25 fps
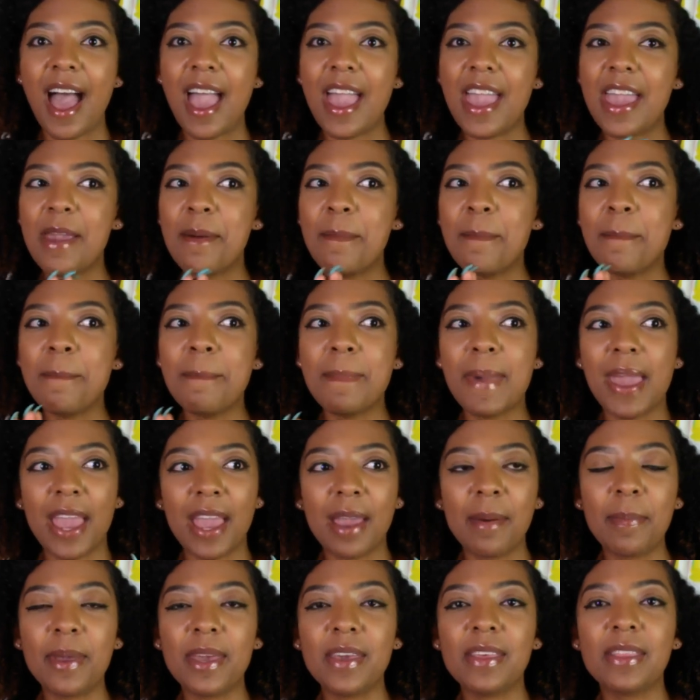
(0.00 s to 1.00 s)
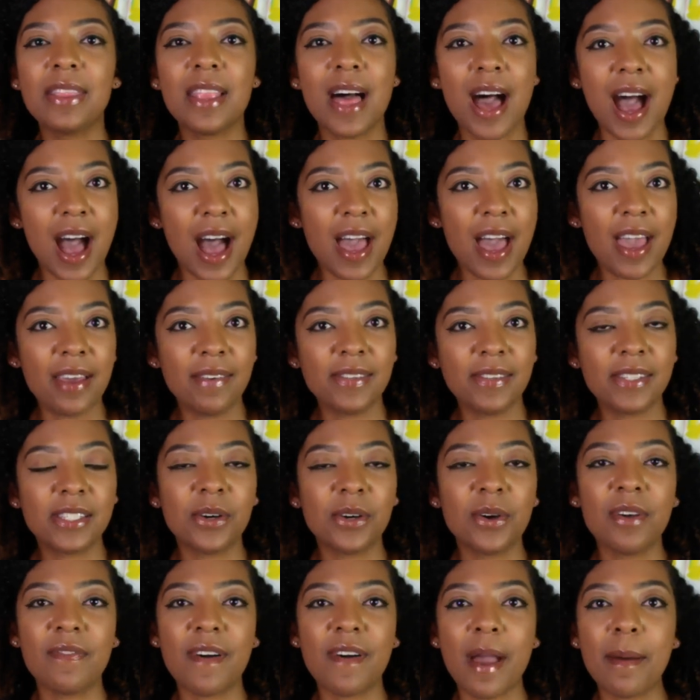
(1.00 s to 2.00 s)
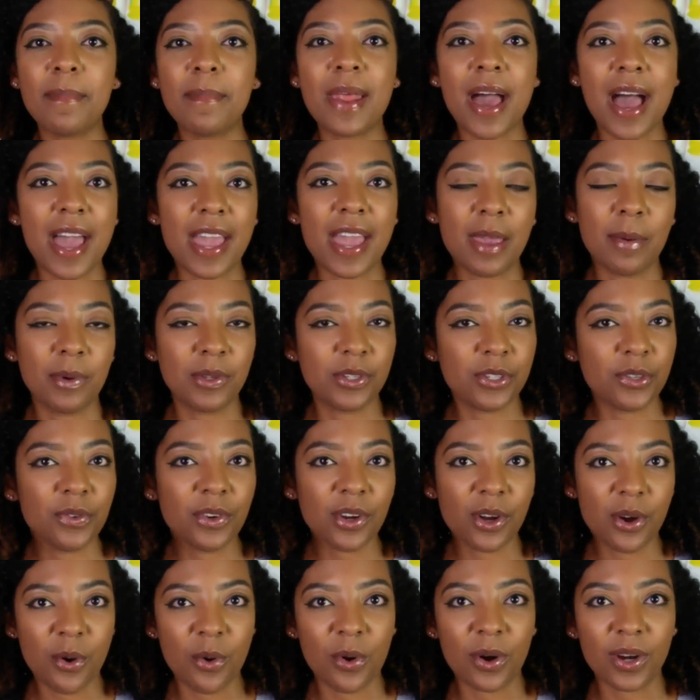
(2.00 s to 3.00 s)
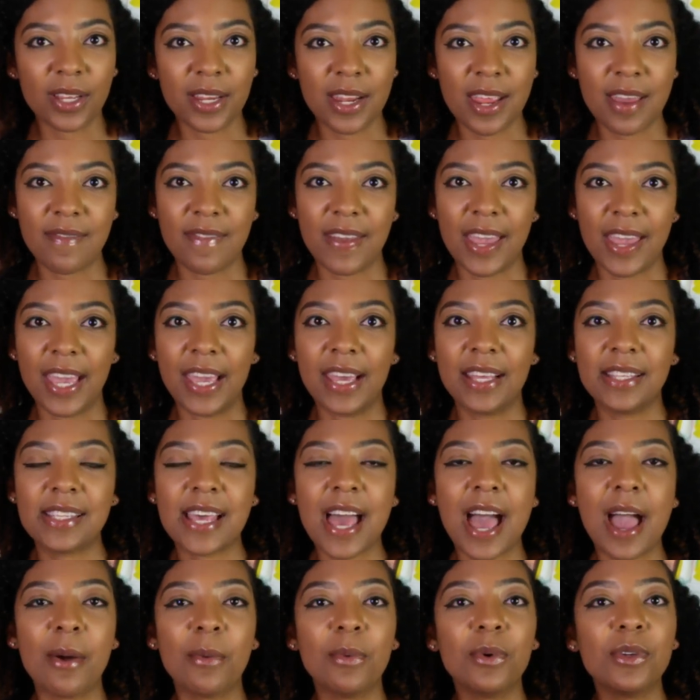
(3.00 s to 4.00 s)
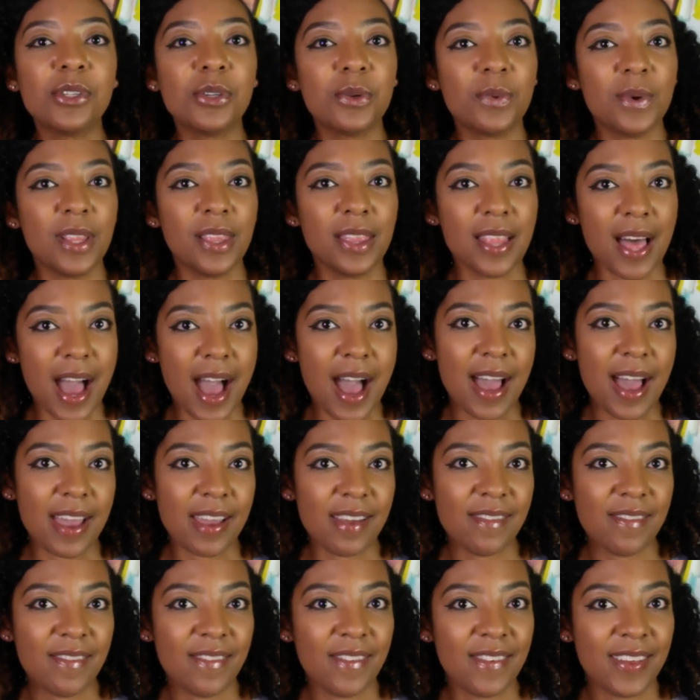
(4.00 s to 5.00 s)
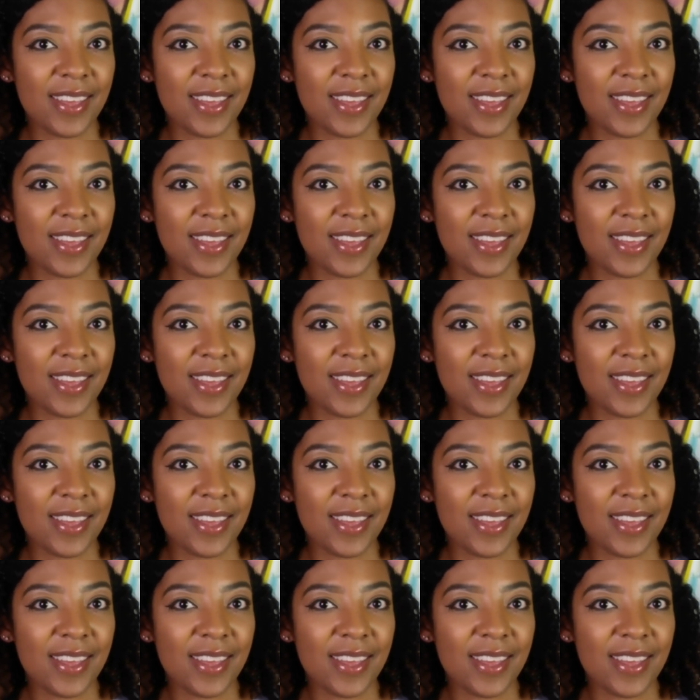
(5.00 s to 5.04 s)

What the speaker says: It may be live. So if I'm not able to record in advance, I will do a live.